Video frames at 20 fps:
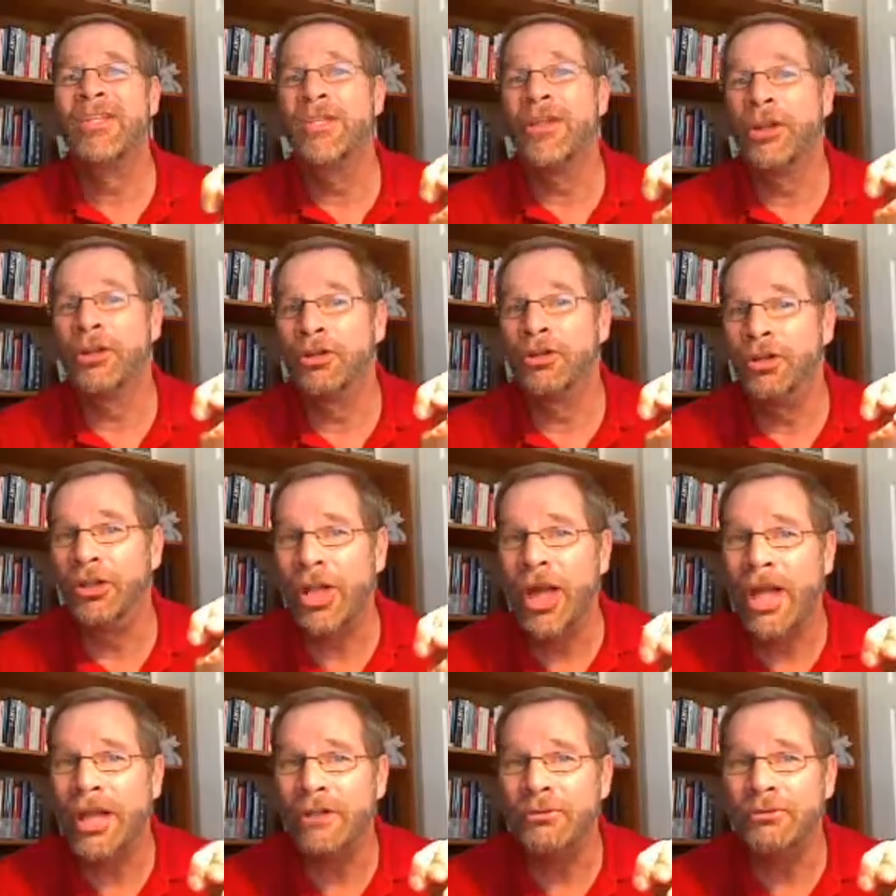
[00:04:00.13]
their
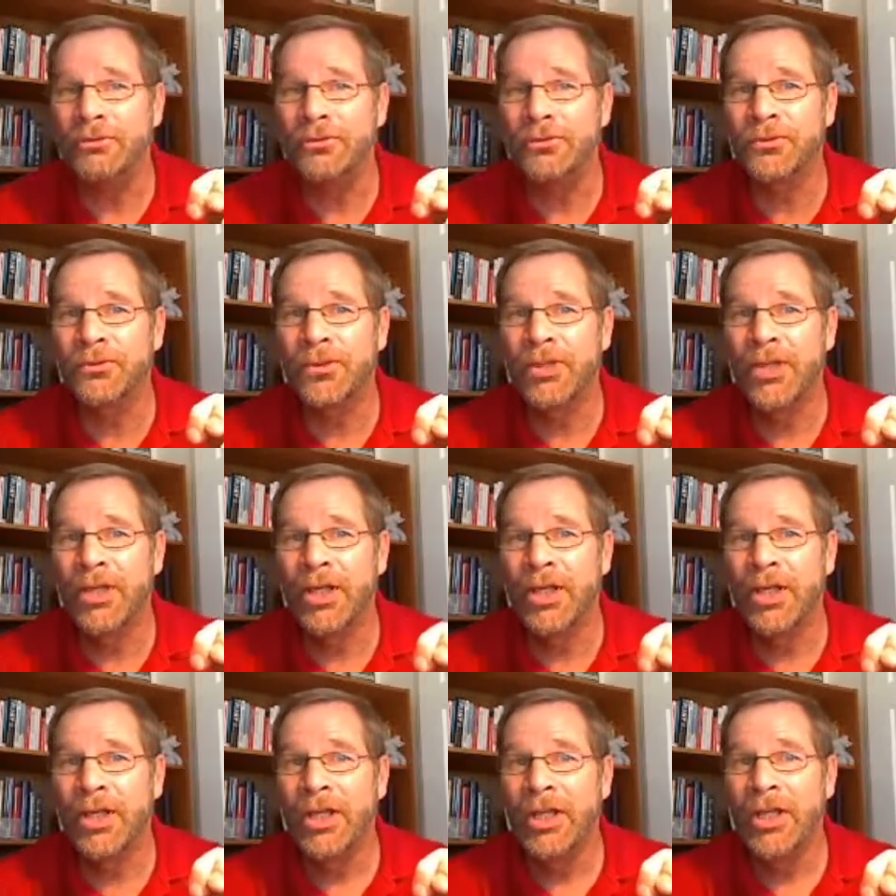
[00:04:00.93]
life.
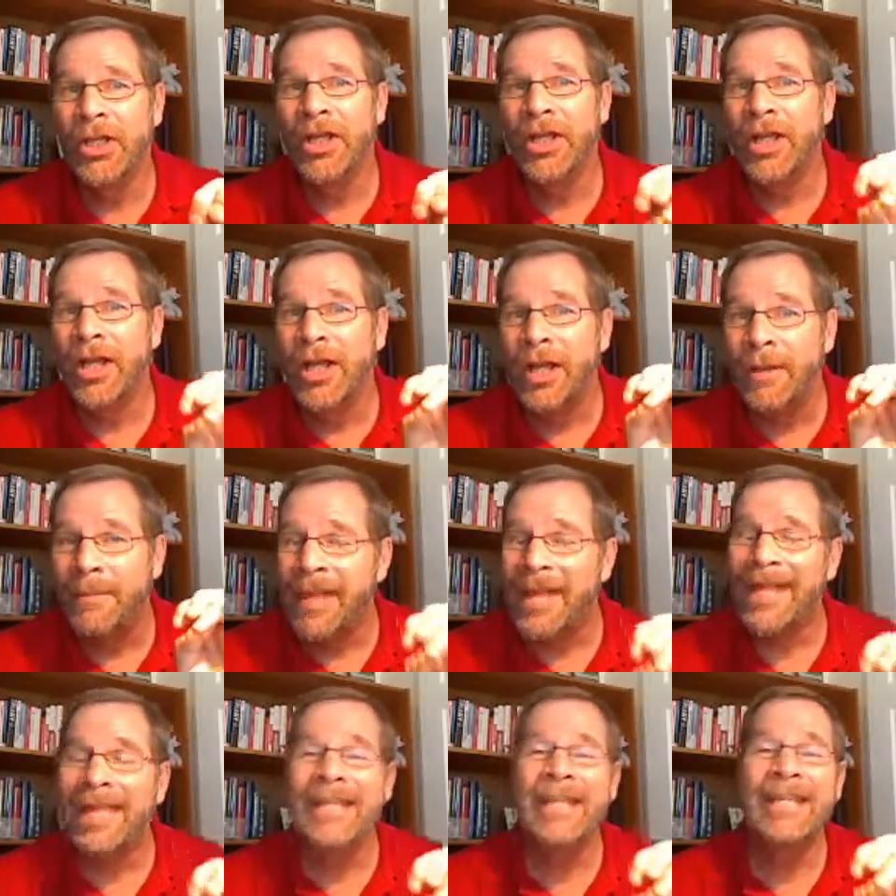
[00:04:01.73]

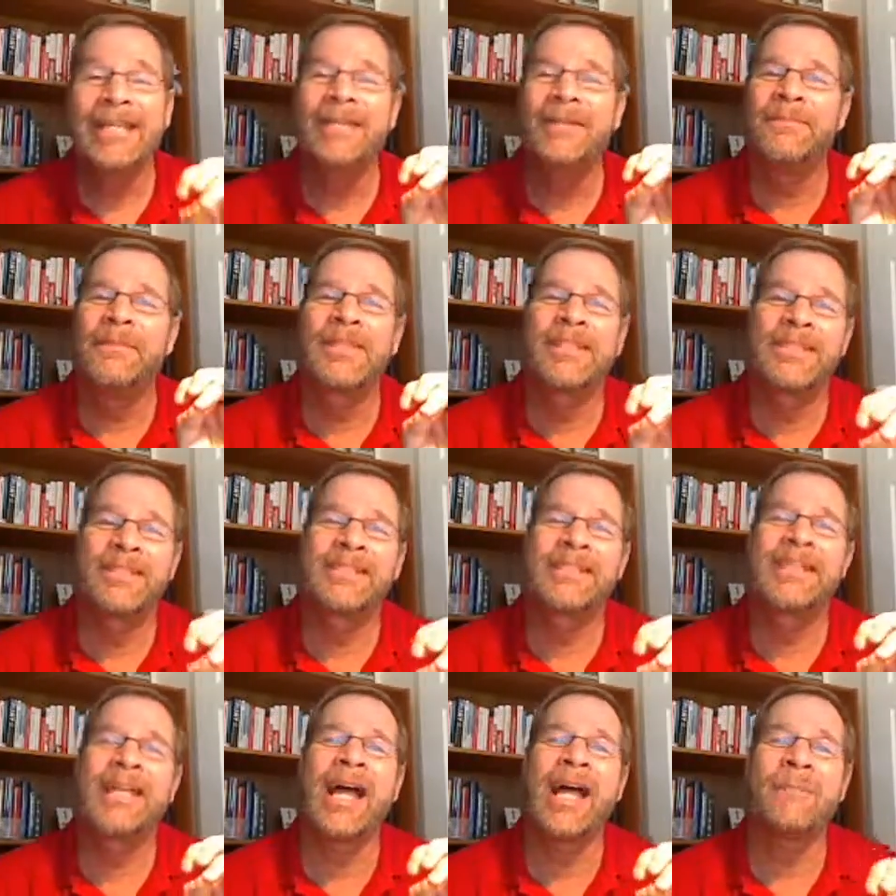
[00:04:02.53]
I get them to
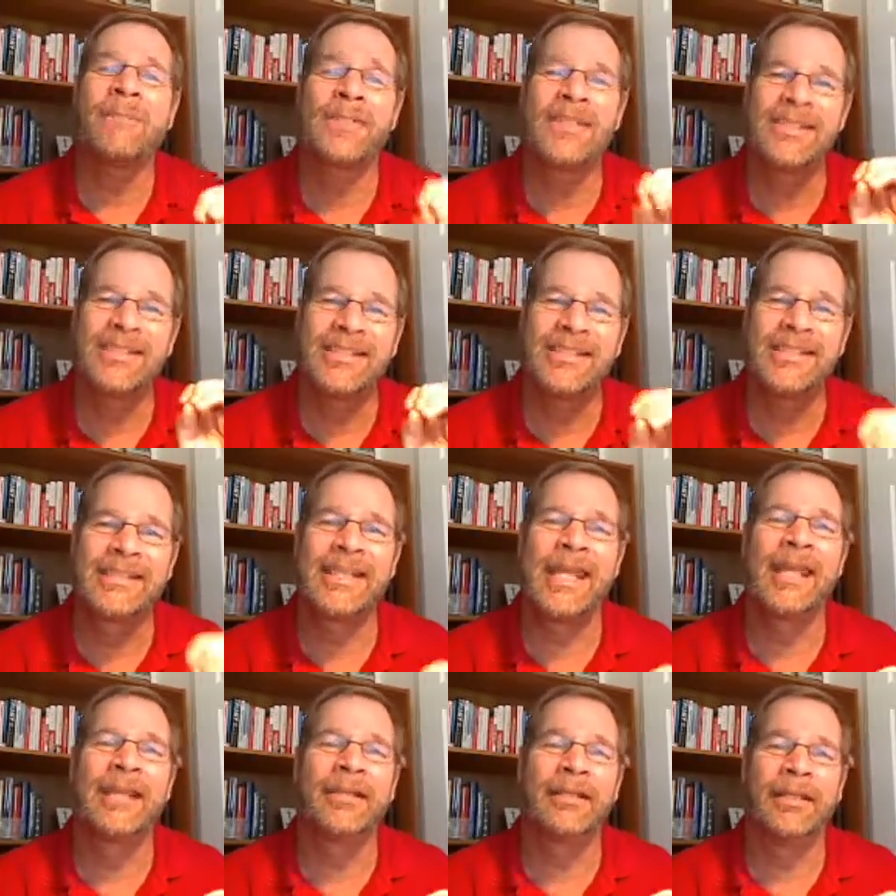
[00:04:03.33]
stop
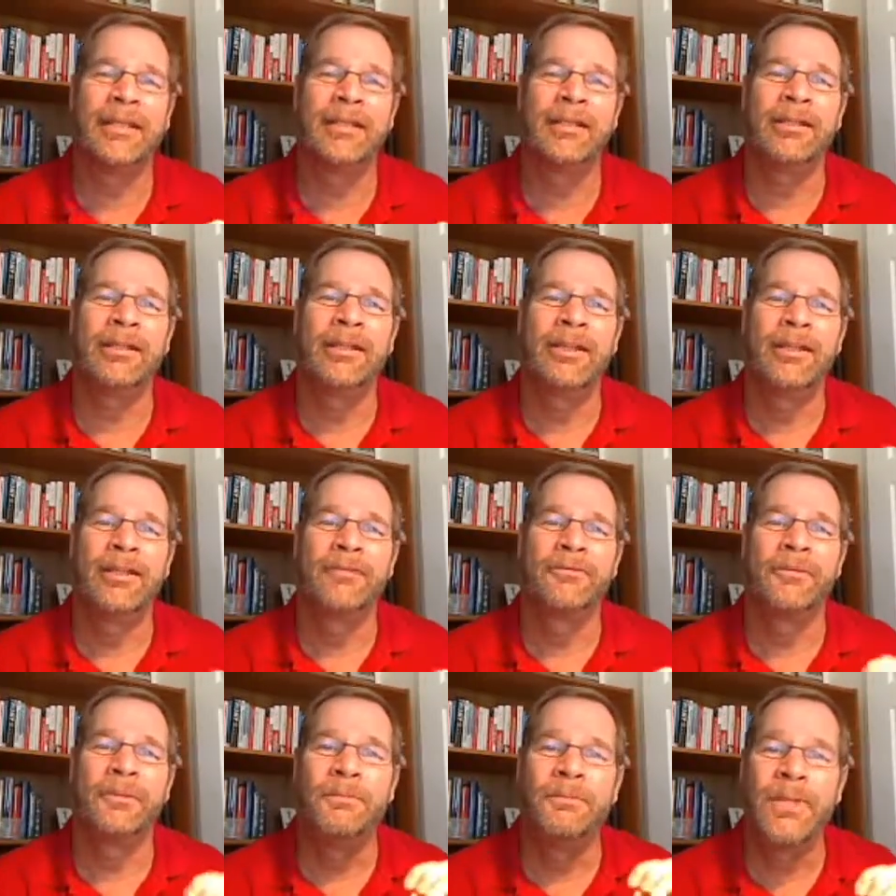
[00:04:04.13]
settling
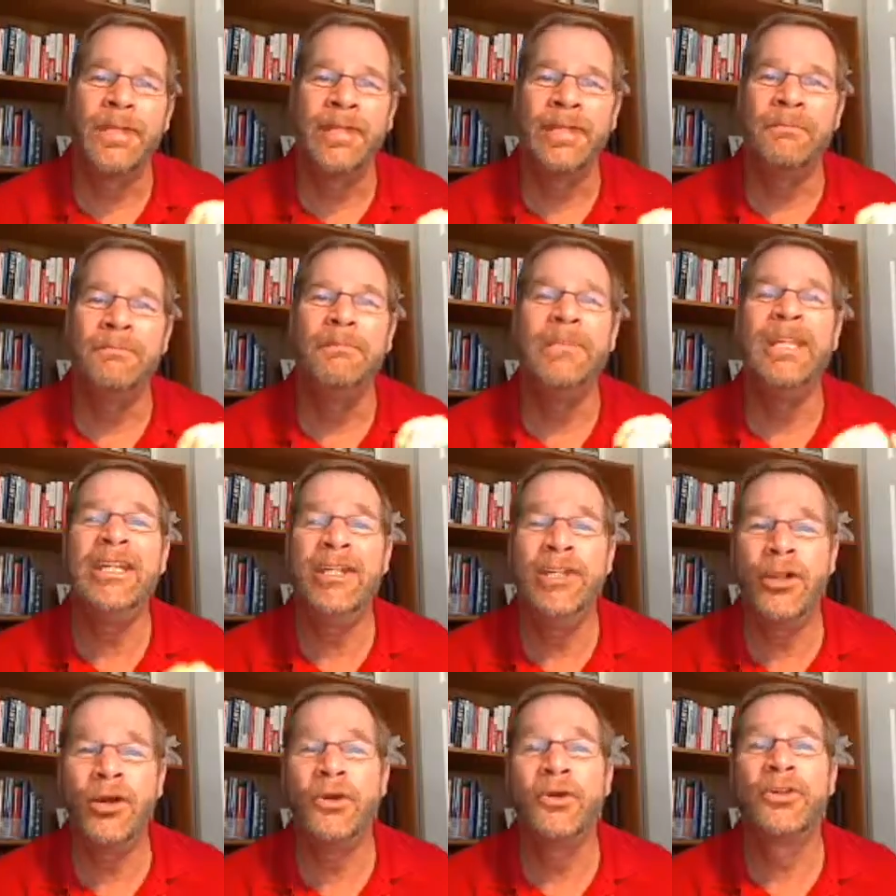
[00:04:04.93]
for being
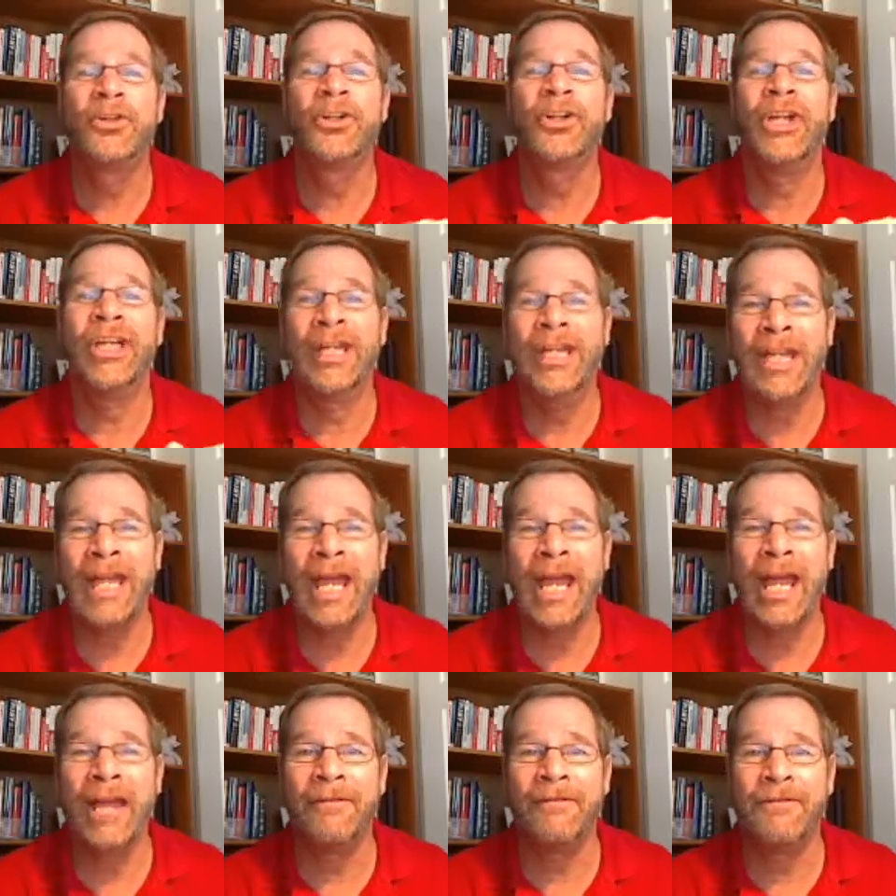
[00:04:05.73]
mediocre and
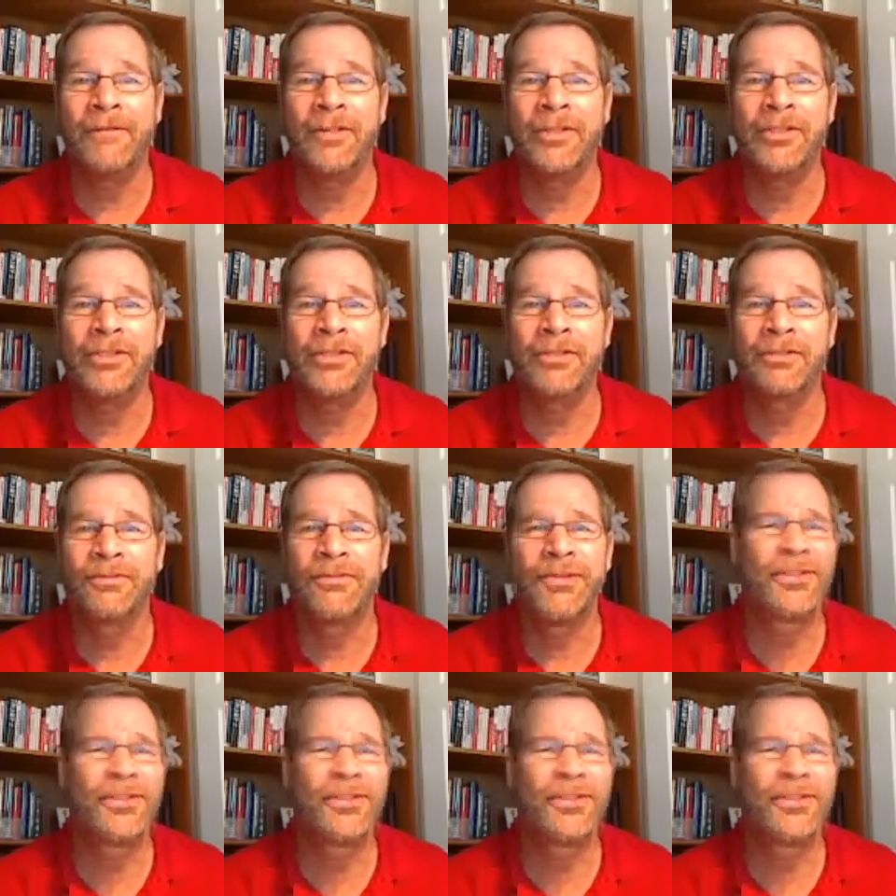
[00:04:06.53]
average.